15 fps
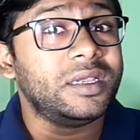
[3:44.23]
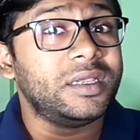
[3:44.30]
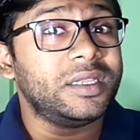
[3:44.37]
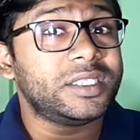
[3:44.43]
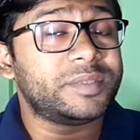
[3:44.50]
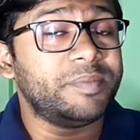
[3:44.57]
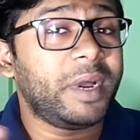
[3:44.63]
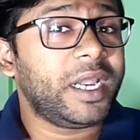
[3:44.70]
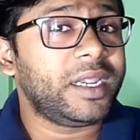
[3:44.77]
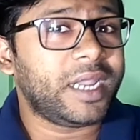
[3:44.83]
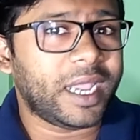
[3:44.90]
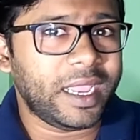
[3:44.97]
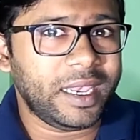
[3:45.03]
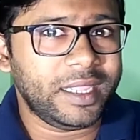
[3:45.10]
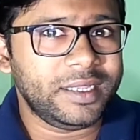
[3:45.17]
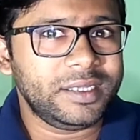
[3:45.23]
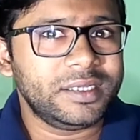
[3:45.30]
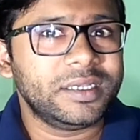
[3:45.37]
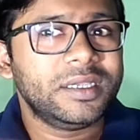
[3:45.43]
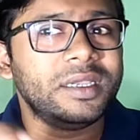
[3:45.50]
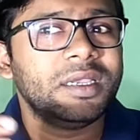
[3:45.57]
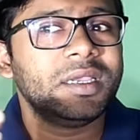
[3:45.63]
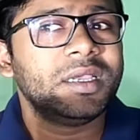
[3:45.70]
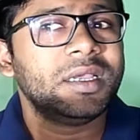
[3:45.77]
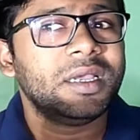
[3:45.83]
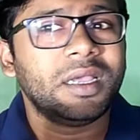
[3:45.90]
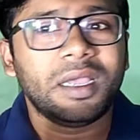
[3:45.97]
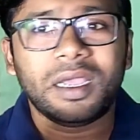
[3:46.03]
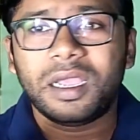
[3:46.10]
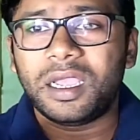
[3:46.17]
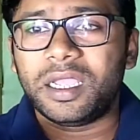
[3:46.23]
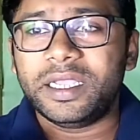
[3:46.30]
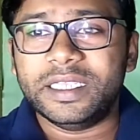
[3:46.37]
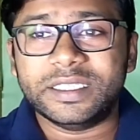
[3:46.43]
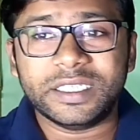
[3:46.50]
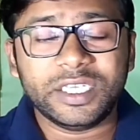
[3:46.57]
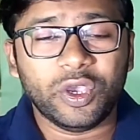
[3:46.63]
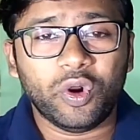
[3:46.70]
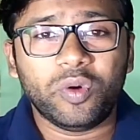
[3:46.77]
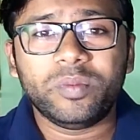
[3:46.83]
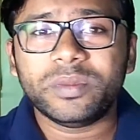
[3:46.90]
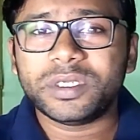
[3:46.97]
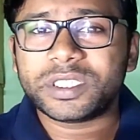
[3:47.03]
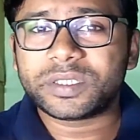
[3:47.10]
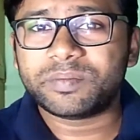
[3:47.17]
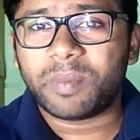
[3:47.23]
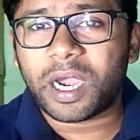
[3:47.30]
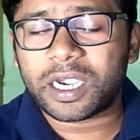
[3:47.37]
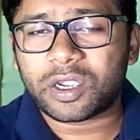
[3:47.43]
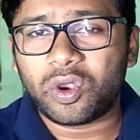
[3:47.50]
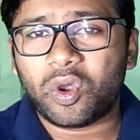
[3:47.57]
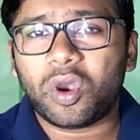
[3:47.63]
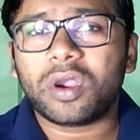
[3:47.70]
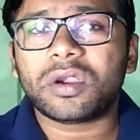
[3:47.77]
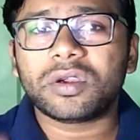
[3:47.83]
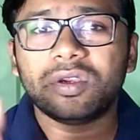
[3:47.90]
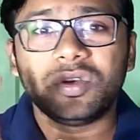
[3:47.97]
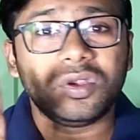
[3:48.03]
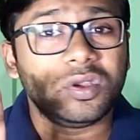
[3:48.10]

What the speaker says: smart dialing, easy home, smart lock,